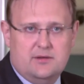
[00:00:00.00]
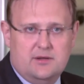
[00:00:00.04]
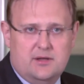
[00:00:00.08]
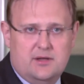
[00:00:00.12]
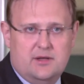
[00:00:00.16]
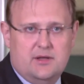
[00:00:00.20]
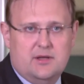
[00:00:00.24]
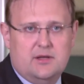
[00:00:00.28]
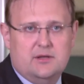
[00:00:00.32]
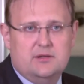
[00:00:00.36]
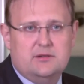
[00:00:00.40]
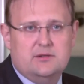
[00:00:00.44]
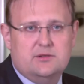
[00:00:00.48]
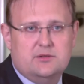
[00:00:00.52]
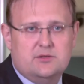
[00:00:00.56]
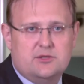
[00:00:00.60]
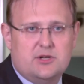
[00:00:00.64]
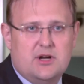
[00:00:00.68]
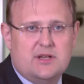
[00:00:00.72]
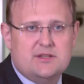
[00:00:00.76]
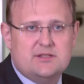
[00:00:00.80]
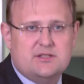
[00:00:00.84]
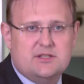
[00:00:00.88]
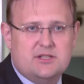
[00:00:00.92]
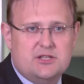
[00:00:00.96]
uh,
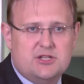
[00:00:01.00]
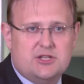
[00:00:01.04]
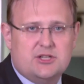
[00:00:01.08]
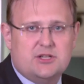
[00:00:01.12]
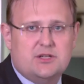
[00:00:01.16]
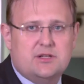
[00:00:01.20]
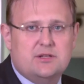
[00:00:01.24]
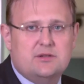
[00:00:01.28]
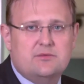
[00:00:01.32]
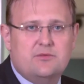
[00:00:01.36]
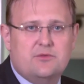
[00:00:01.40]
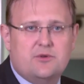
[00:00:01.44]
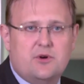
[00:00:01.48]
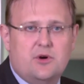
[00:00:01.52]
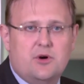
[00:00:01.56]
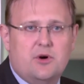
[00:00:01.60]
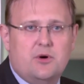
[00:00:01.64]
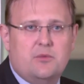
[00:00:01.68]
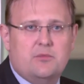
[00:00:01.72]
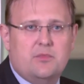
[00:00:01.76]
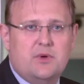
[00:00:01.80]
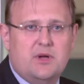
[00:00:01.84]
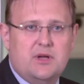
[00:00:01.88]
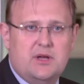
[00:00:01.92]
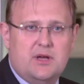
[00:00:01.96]
transition
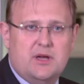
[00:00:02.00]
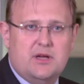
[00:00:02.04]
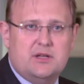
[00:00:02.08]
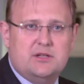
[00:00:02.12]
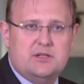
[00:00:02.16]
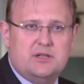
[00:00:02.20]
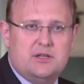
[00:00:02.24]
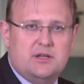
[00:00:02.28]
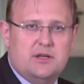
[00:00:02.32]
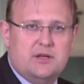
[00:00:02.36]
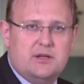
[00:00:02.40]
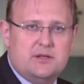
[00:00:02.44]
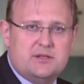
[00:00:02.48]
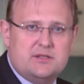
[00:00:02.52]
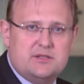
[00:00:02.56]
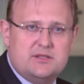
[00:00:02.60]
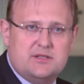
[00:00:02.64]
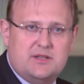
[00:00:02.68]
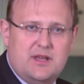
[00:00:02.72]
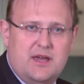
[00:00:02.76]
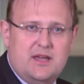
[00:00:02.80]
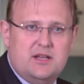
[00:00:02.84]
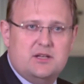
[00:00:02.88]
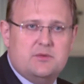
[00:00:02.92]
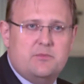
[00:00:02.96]
from uh, the
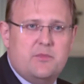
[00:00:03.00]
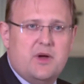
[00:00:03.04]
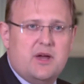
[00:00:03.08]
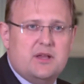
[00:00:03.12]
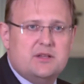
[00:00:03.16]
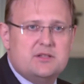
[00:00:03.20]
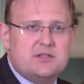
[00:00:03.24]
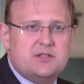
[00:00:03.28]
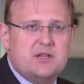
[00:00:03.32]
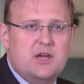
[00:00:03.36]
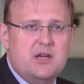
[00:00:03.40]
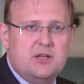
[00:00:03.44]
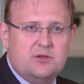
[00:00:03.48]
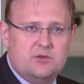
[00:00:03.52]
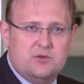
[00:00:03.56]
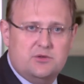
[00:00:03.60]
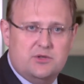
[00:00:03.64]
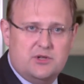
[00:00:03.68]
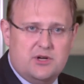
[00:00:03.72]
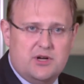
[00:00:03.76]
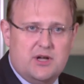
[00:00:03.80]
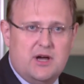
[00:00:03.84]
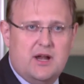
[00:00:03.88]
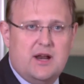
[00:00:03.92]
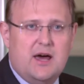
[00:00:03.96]
statements to
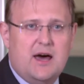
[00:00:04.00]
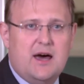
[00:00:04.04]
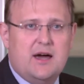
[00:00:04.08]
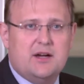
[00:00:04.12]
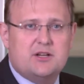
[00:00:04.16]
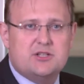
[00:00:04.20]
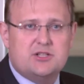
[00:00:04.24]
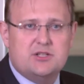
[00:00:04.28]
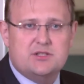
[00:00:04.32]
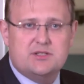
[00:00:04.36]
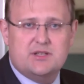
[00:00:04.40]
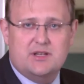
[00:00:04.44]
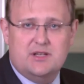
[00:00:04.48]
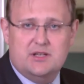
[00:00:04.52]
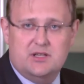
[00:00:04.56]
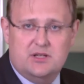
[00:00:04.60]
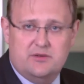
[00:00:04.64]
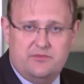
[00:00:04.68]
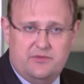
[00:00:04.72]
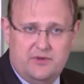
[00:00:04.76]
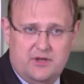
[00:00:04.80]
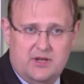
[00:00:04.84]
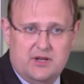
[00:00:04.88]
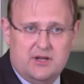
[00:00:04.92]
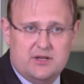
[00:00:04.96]
the real actions in the
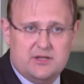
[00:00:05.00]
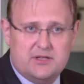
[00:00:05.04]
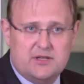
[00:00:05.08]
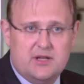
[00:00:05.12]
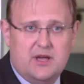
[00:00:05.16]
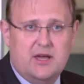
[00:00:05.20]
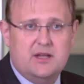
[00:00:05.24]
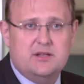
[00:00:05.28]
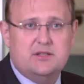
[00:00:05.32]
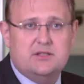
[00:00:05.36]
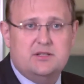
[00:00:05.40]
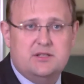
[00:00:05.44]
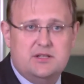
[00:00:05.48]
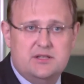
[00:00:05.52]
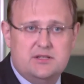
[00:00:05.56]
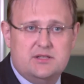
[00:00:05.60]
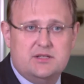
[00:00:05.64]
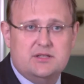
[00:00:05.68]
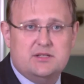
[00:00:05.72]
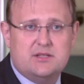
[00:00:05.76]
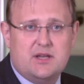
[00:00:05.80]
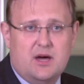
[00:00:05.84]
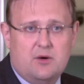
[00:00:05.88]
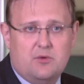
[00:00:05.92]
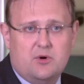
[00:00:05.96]
field. And this
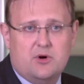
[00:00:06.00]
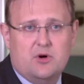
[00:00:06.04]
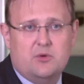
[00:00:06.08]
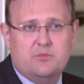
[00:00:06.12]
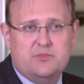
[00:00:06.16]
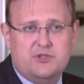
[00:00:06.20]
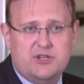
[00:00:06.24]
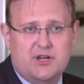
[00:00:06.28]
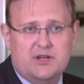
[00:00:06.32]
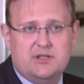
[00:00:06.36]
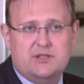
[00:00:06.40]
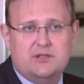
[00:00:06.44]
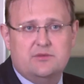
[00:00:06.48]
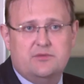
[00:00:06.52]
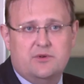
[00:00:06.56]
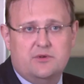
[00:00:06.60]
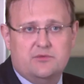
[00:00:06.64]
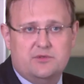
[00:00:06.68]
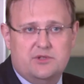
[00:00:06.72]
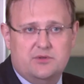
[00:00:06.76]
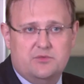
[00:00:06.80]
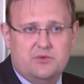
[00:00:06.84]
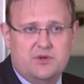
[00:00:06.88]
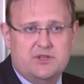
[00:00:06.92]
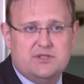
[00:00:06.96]
is our objective
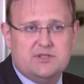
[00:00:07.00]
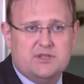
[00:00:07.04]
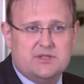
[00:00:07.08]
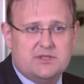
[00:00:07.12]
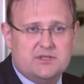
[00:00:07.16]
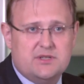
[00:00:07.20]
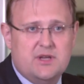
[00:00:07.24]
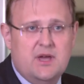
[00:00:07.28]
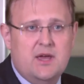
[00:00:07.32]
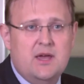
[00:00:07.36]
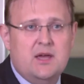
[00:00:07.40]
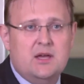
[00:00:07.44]
of the WSIS,